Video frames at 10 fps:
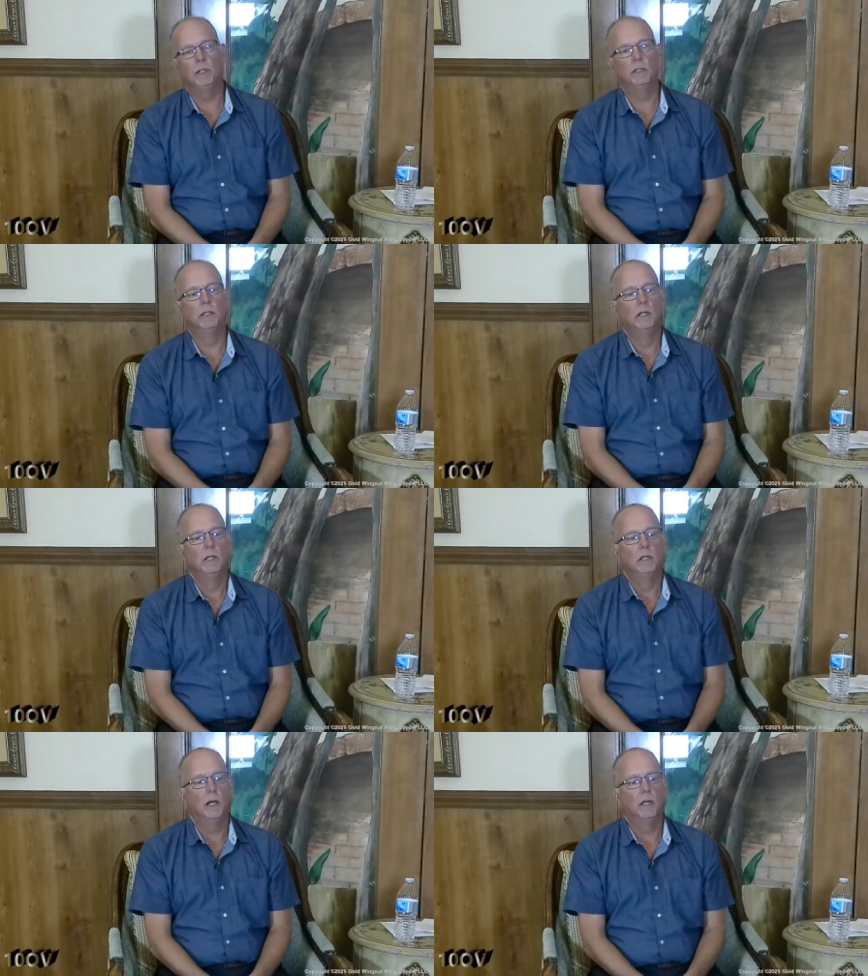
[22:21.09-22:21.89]
in
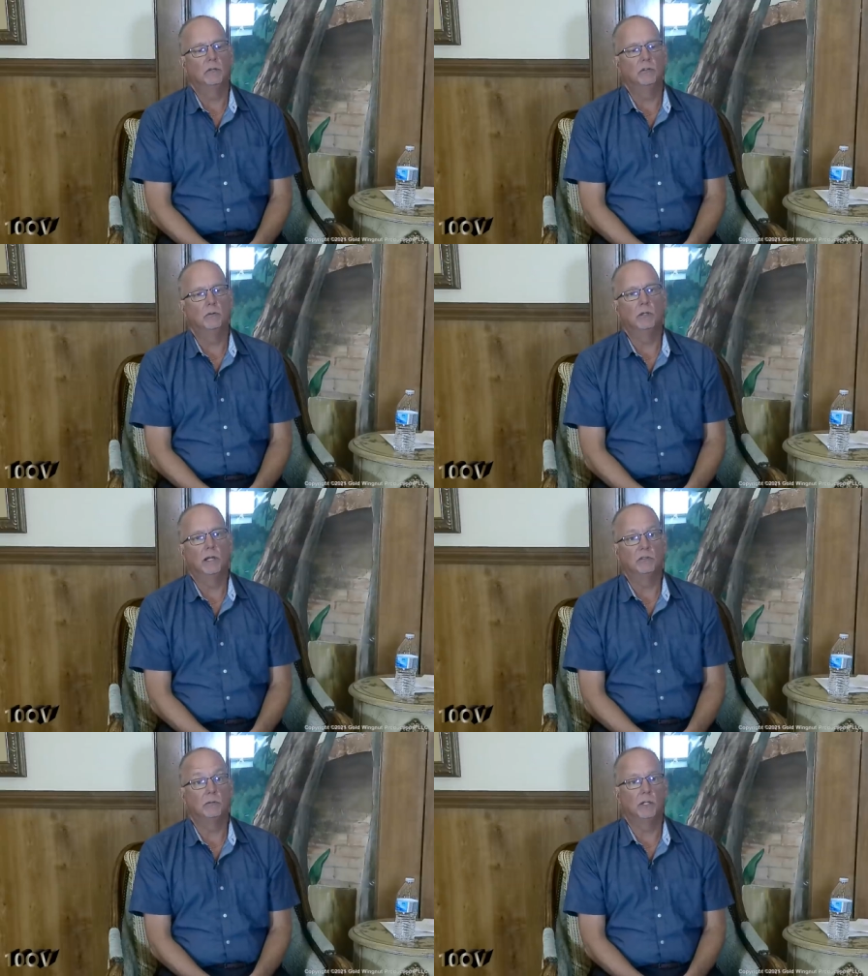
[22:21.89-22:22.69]
to
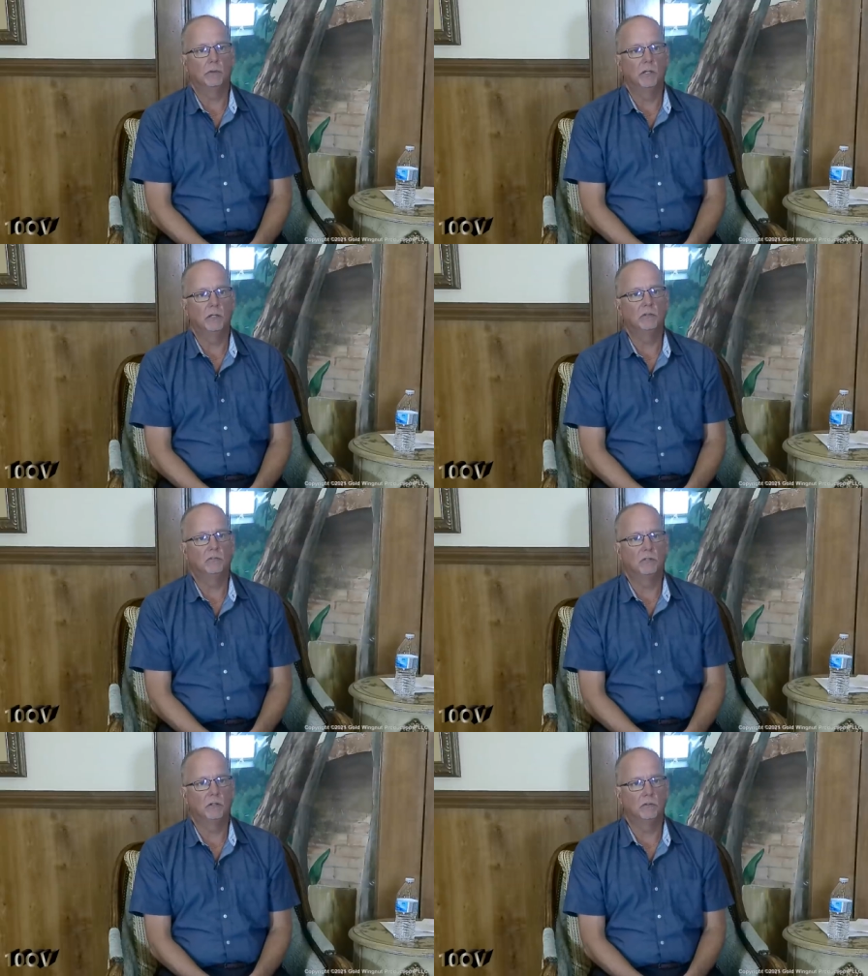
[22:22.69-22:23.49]
utilize the recreation
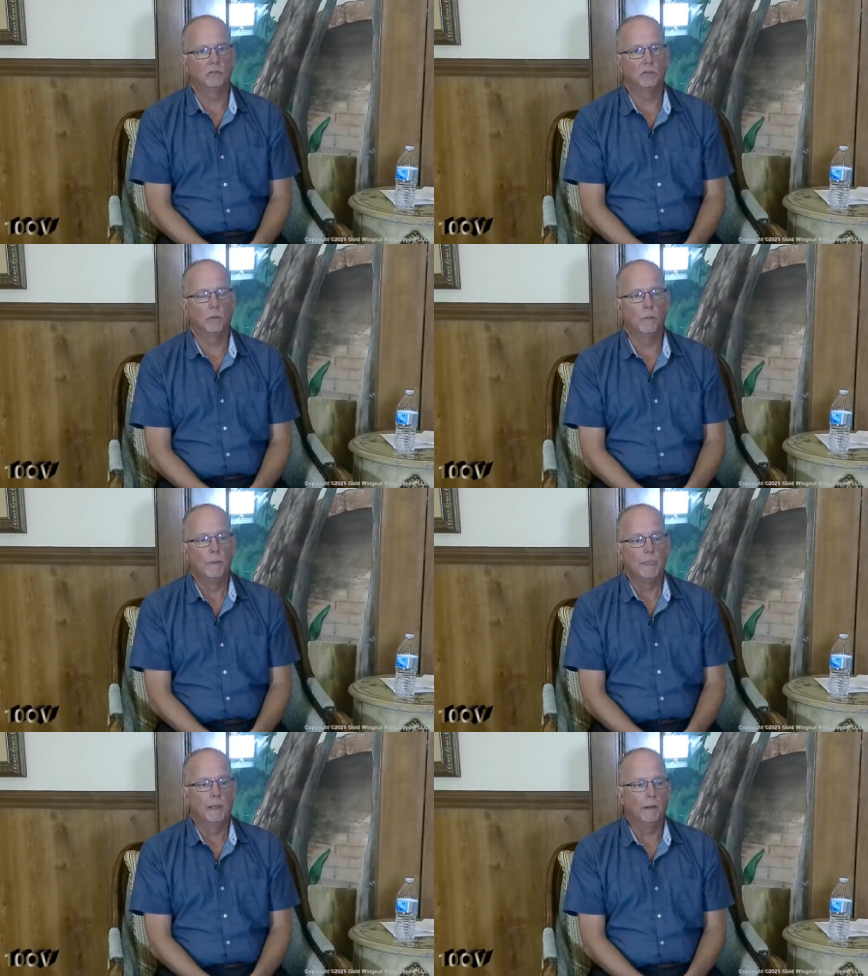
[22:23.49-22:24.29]
center. So
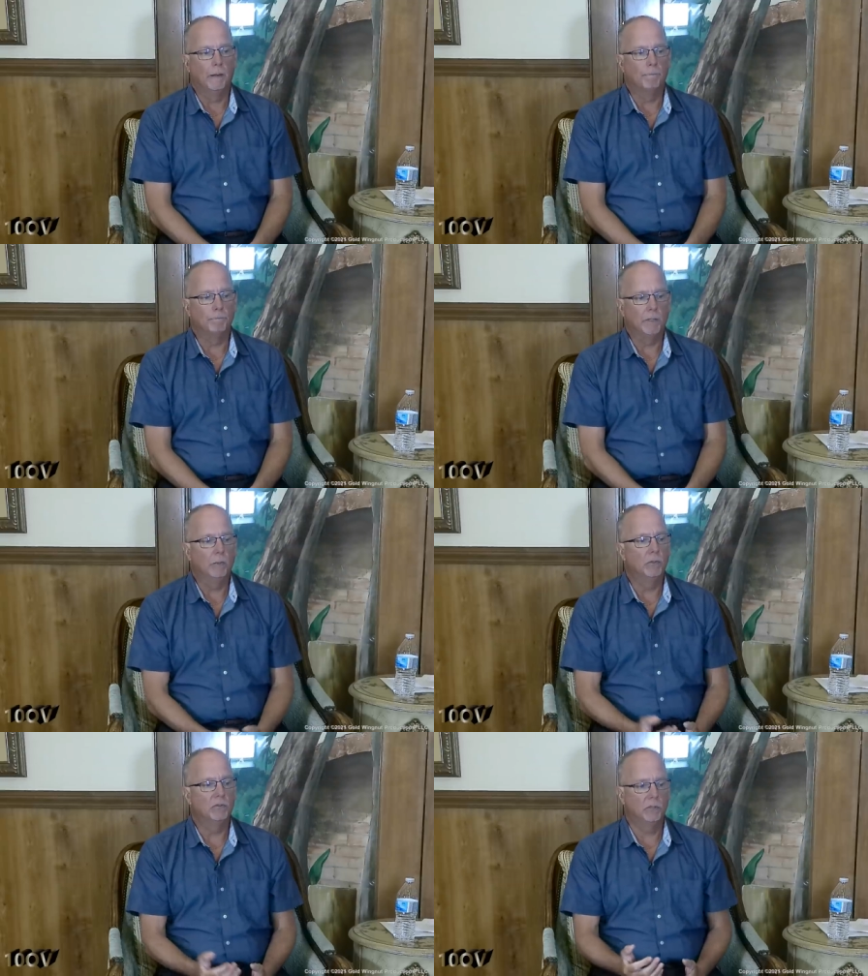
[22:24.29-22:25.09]
it
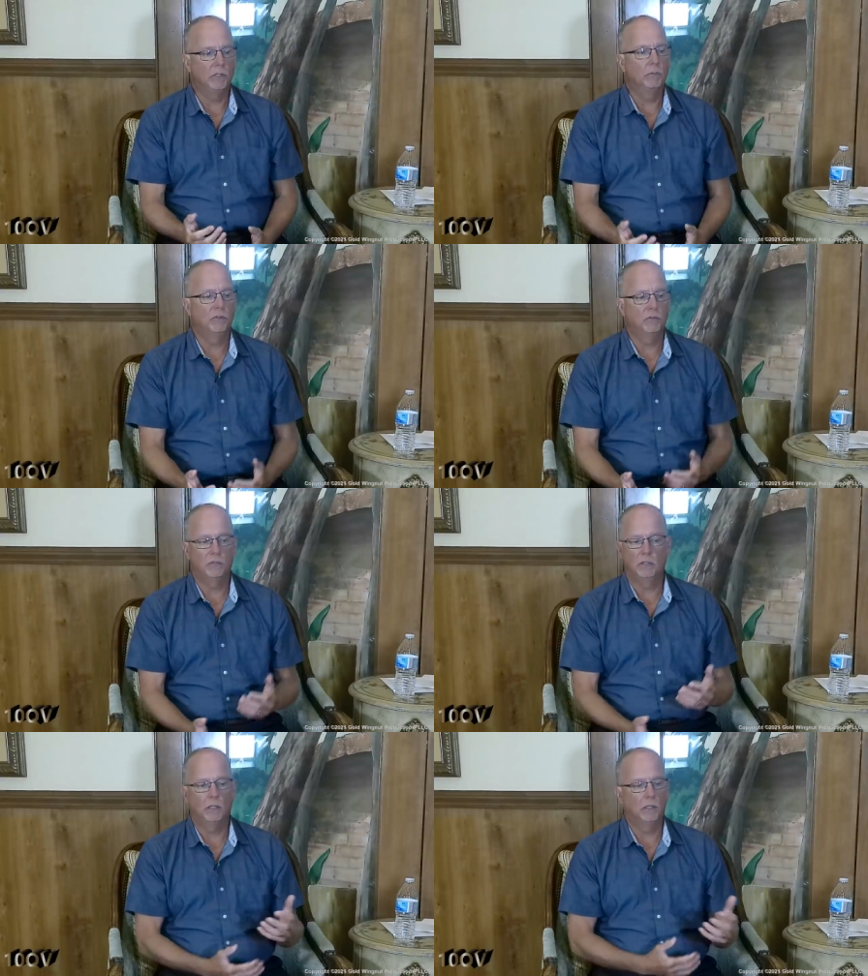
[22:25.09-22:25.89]
was
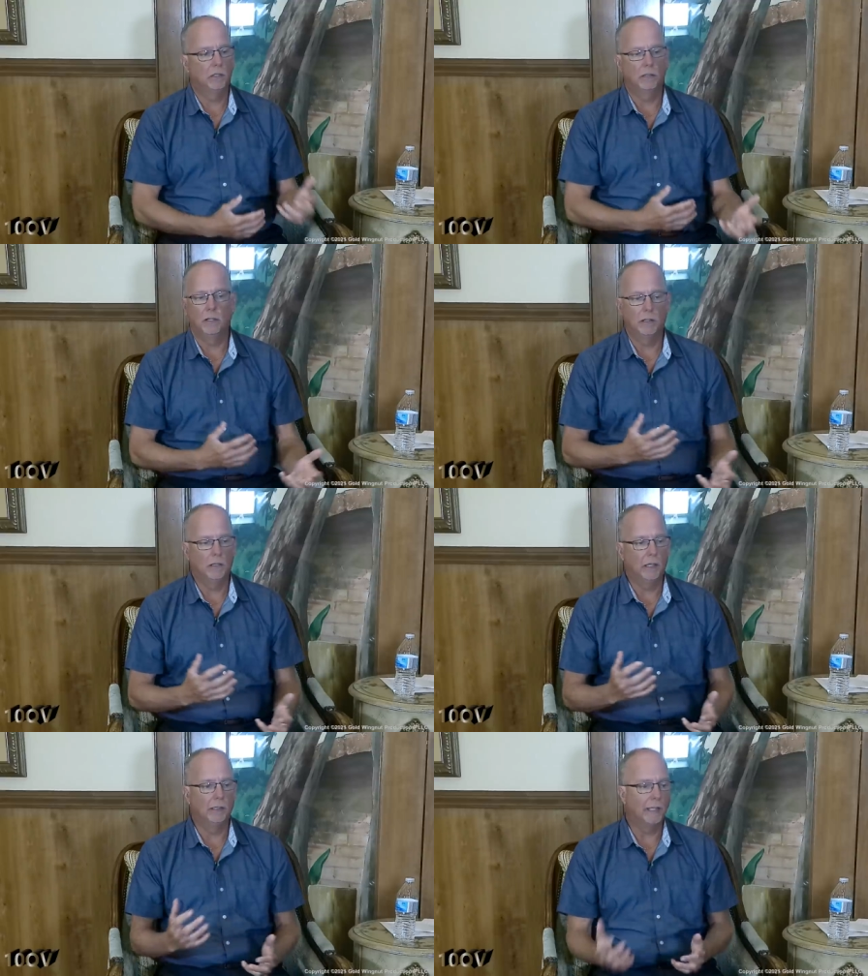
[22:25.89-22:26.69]

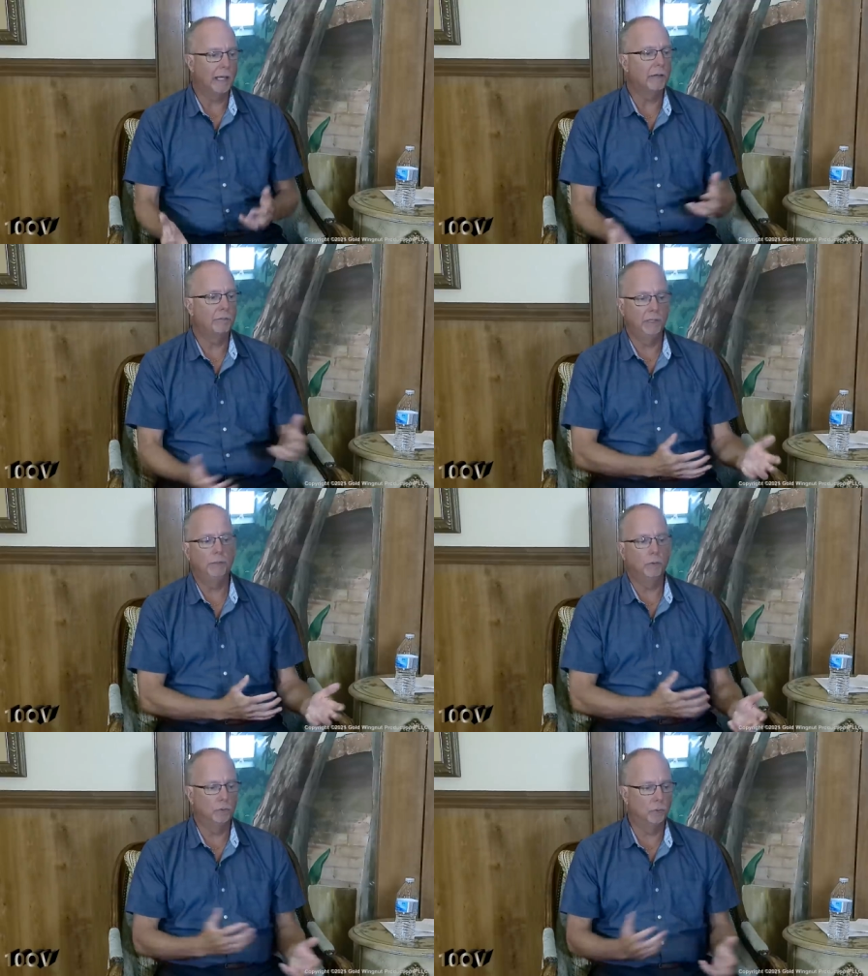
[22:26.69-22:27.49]
a lot of
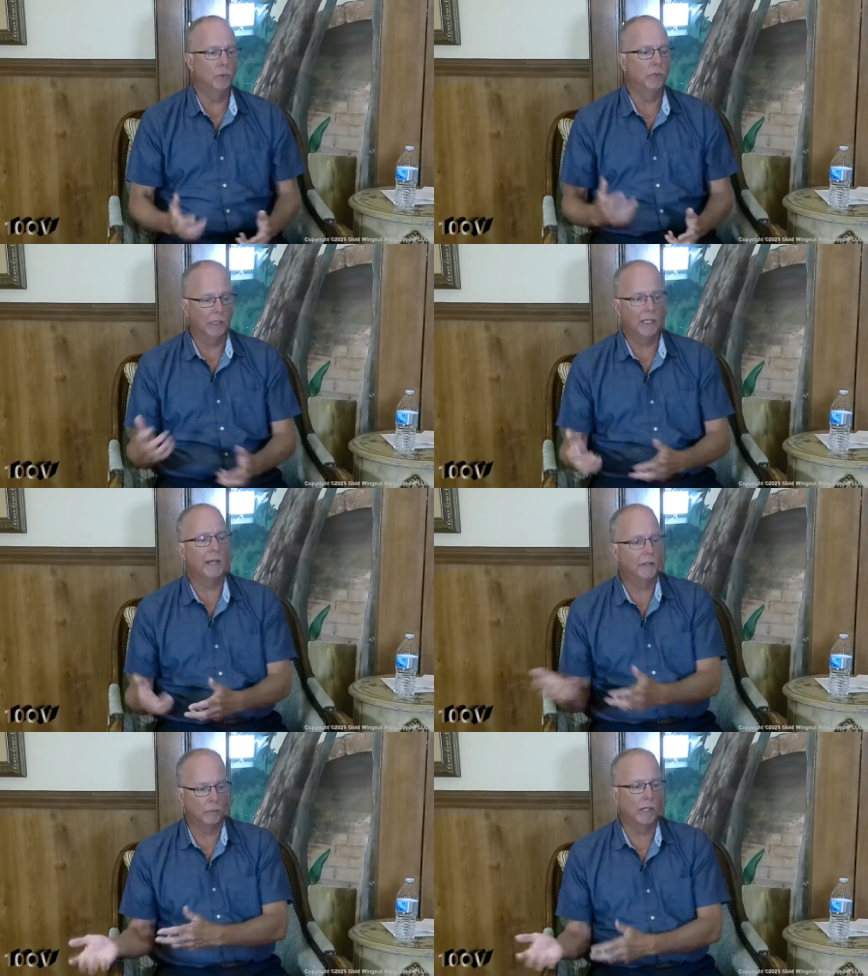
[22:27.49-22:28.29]
people doing a lot
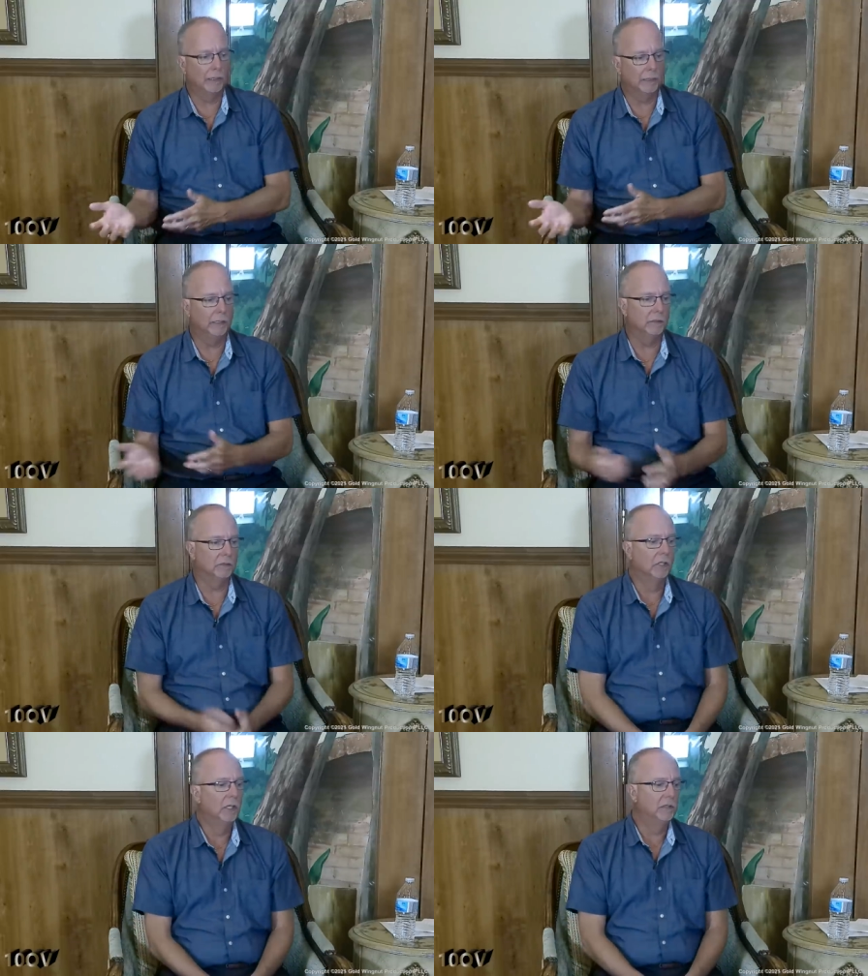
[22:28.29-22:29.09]
of the right
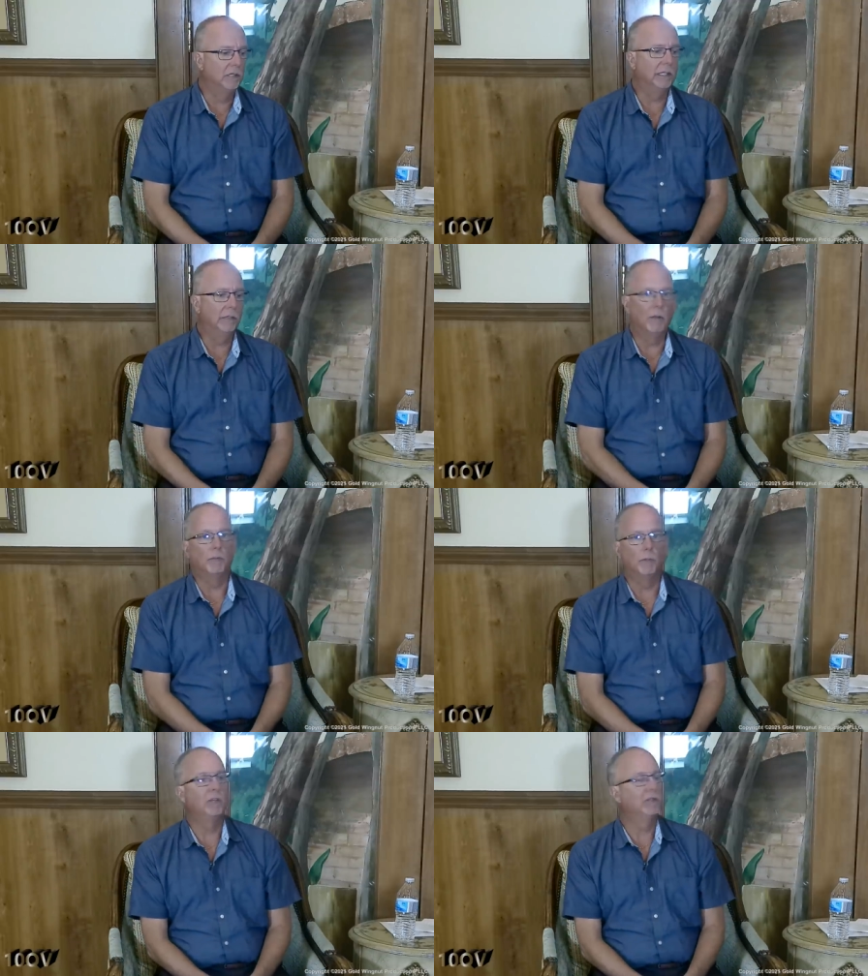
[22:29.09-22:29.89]
things to keep everybody